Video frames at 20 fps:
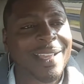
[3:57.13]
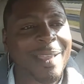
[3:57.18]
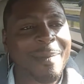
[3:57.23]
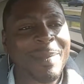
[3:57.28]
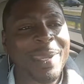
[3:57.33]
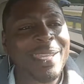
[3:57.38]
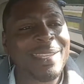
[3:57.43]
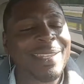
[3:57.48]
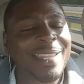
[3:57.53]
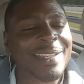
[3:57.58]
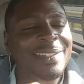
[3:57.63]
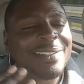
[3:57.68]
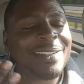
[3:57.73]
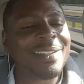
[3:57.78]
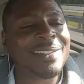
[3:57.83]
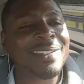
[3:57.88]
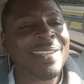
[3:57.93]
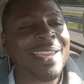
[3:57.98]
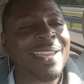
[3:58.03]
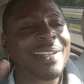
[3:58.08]
I mean, let's
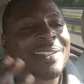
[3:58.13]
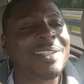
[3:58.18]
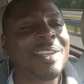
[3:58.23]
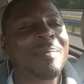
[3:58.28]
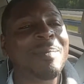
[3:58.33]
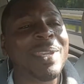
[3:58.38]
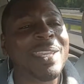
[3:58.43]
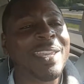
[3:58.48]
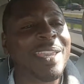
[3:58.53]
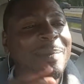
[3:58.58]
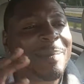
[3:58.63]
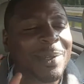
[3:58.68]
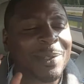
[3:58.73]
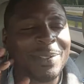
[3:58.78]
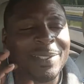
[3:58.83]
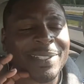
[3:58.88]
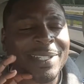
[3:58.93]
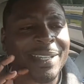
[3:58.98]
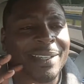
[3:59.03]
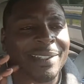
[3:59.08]
just take Jimmy
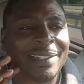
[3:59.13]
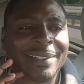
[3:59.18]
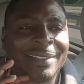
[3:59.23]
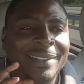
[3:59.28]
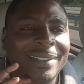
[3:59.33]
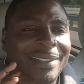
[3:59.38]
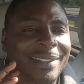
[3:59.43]
Kimmel's son.